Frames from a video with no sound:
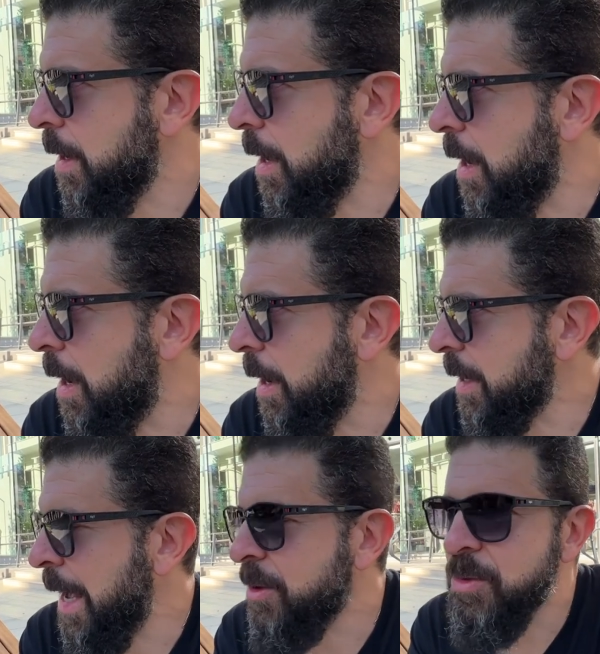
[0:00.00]
a
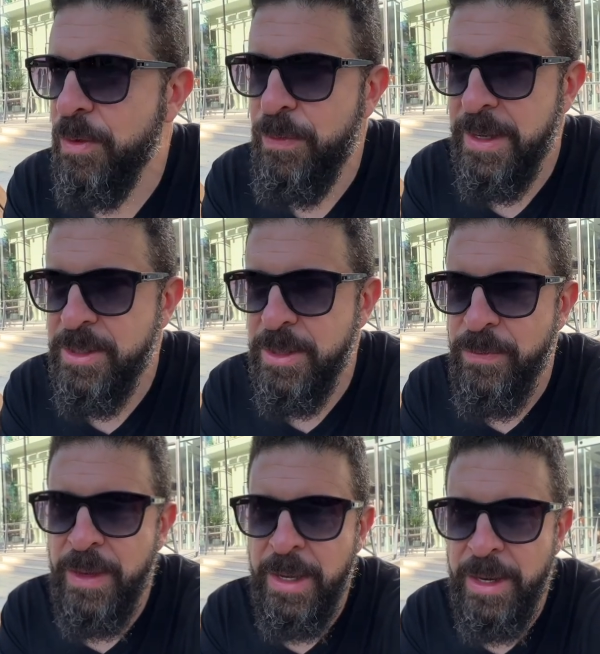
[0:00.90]
counteroffensive
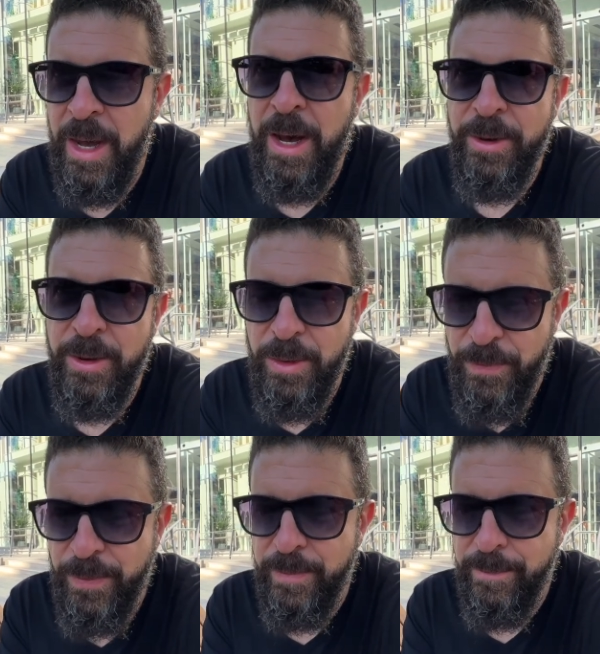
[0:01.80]
in
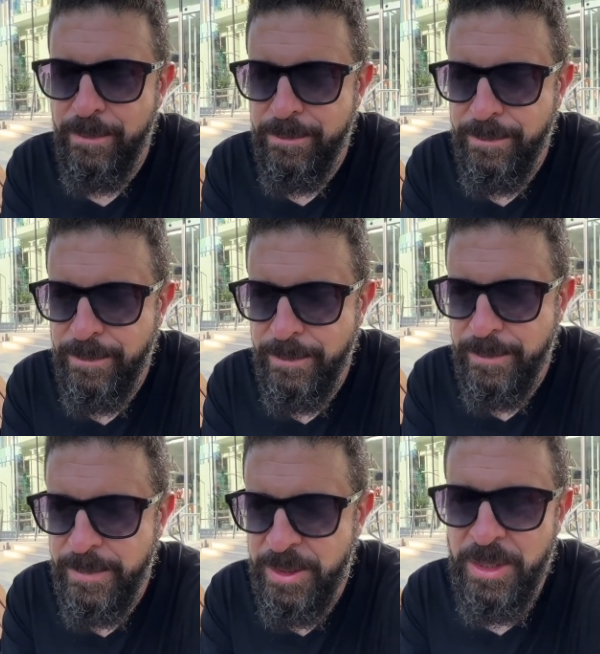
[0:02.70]
Kharkov
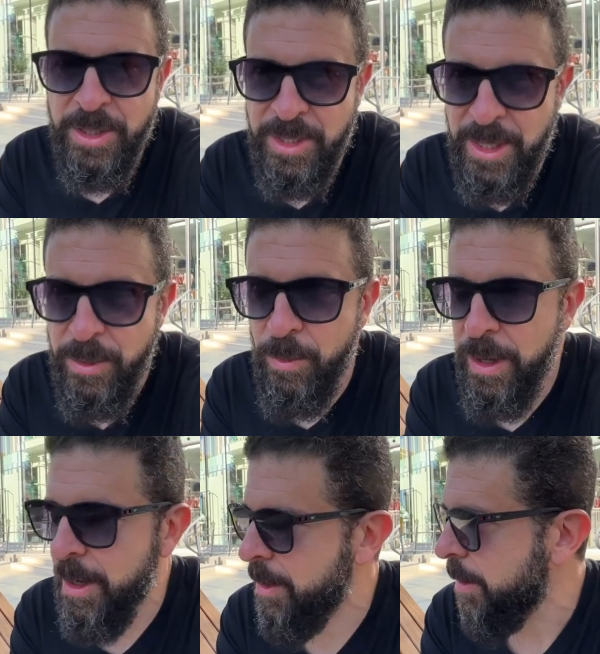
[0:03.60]
succeed,
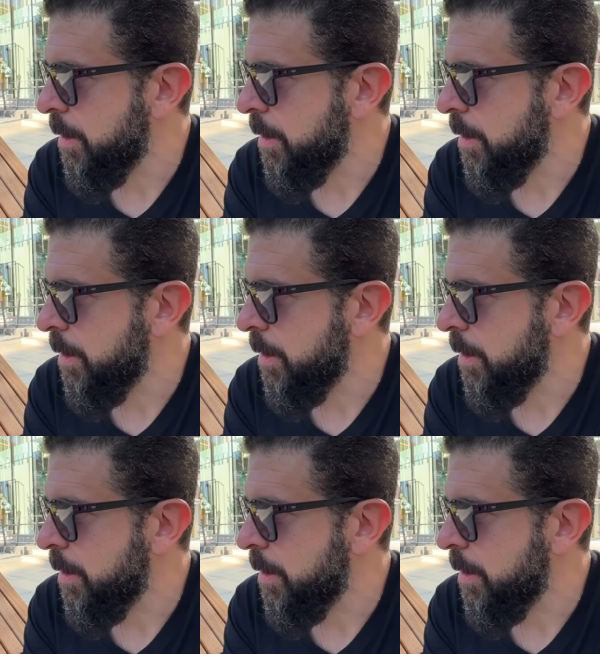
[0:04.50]
where